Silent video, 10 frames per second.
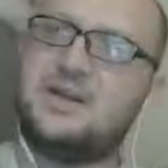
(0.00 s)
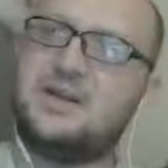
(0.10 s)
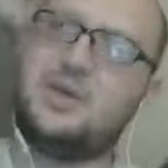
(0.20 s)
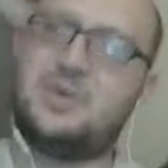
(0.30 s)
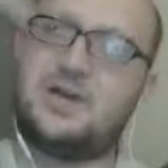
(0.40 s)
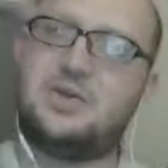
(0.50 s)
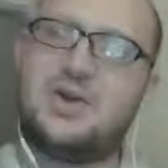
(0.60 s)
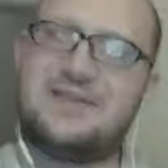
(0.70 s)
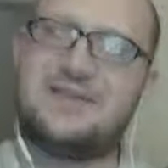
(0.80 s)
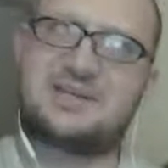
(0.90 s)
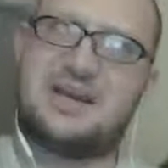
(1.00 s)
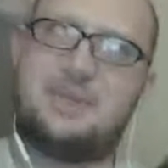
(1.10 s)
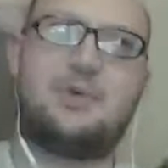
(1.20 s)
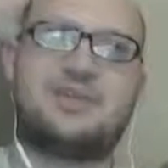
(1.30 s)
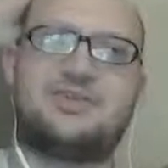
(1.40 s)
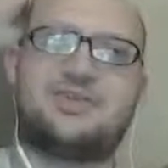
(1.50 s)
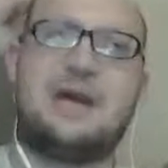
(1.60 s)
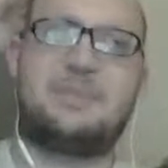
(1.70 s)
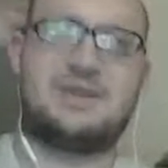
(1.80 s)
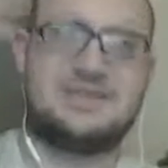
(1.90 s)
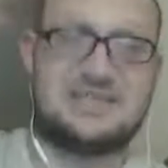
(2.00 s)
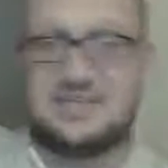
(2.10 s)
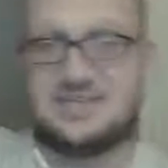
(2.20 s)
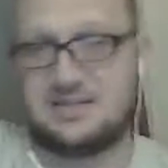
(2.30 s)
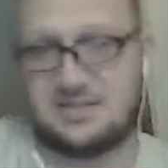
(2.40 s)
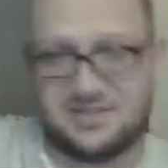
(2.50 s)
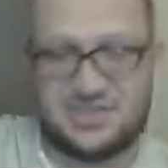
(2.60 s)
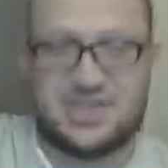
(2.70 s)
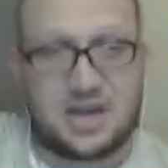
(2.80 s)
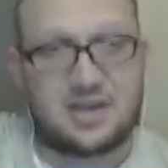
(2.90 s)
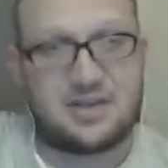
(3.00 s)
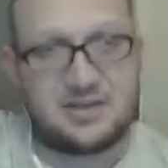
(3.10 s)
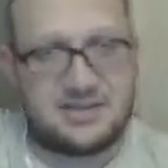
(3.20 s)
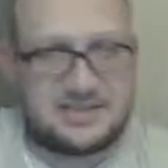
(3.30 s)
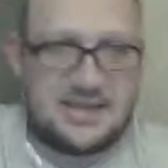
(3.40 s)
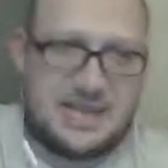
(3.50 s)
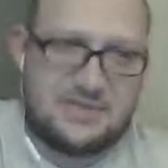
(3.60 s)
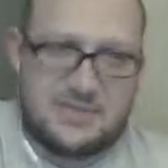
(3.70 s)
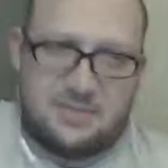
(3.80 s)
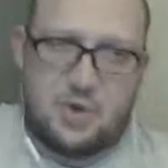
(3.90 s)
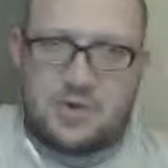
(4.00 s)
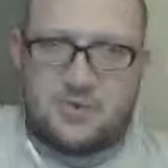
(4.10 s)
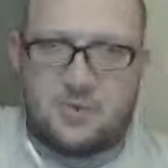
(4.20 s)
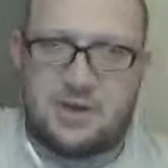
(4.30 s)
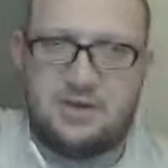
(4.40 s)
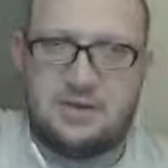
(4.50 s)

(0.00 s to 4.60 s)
You have to kind of break the strap because he's stuck. Because again, that was the broken one.